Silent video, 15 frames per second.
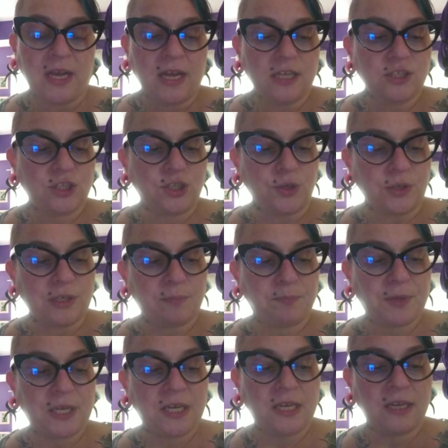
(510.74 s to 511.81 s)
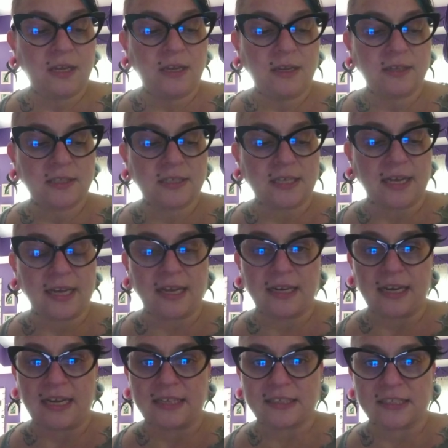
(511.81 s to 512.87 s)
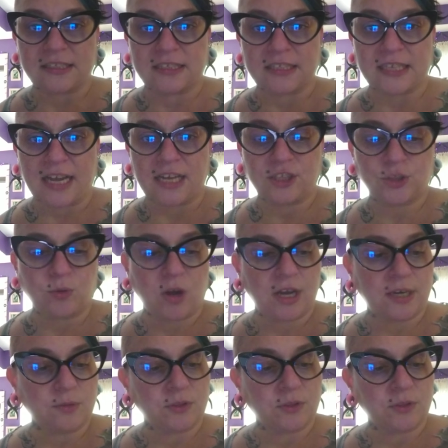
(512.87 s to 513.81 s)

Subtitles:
Student B said, as a Saskatchewan,